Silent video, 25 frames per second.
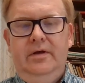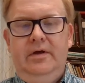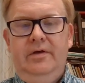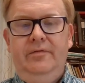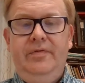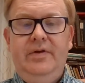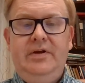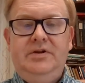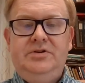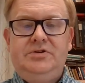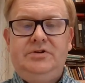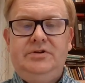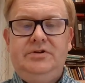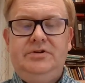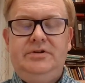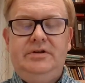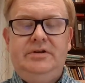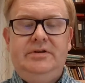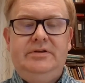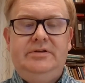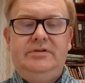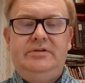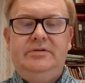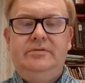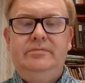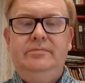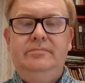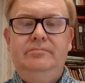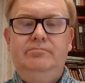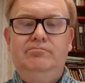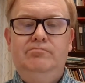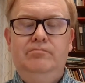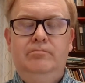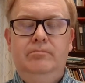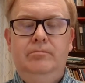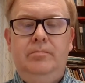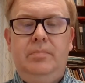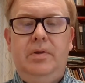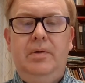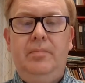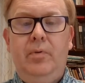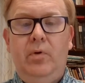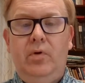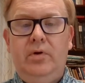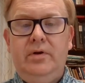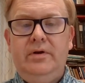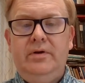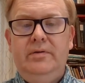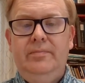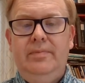Ephesians is
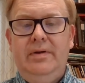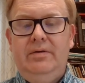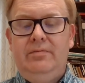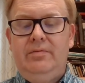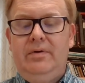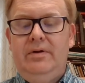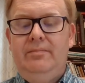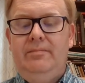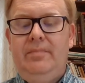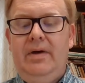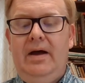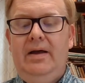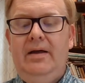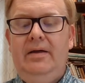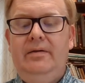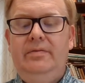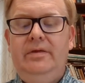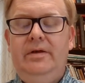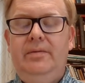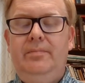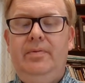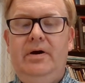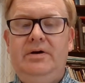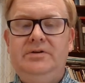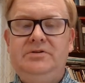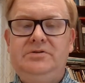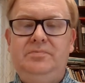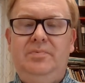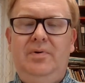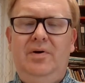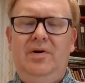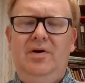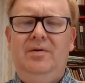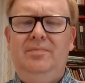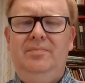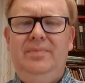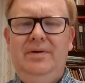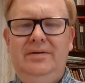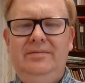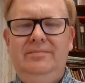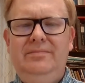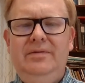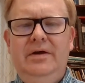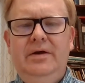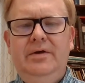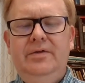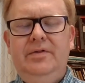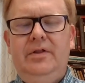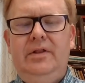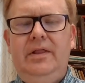purported to be written by the Apostle Paul, but
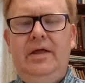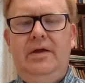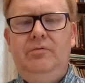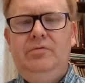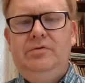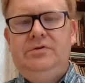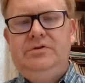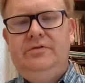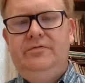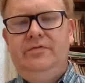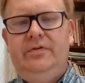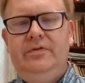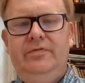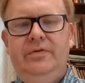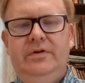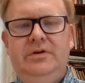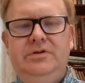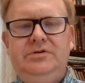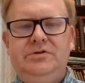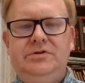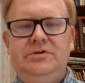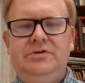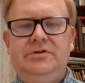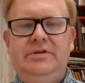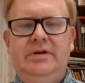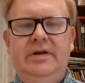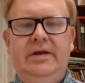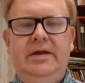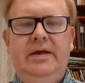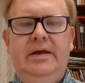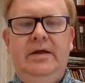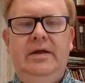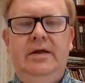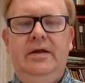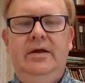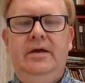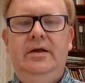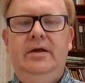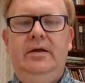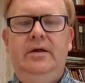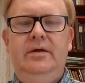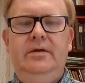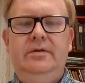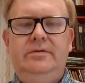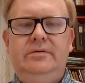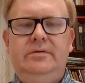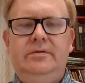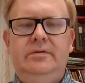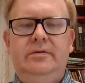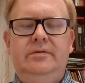the language of Ephesians
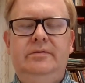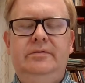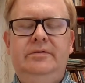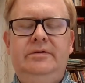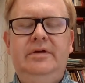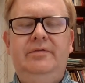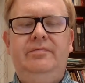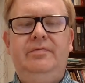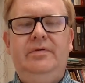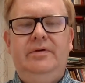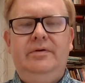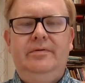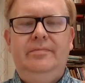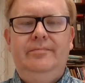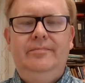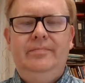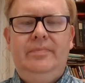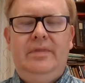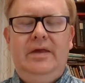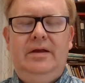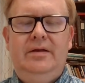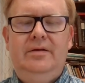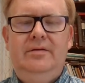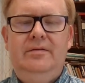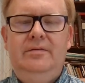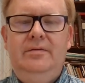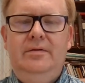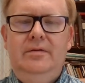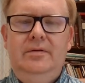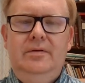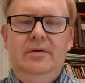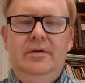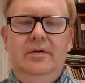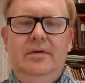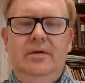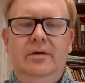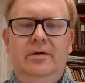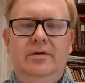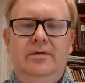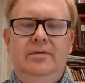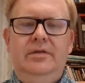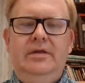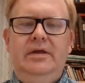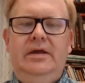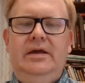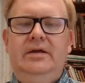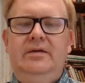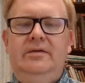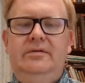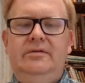is different than
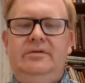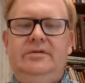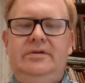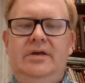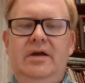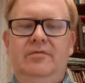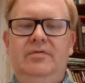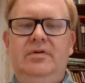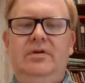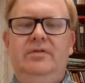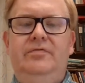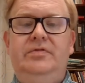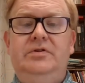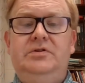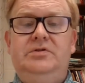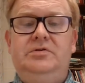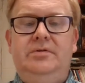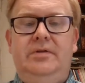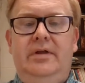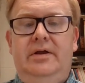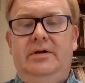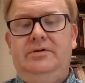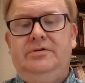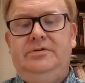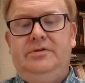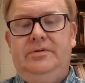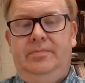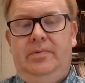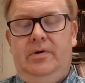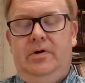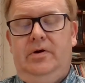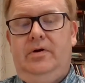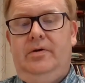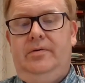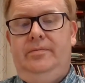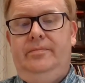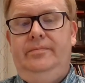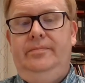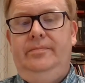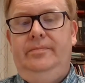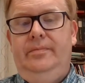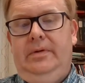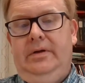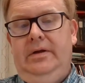the seven official letters of Paul.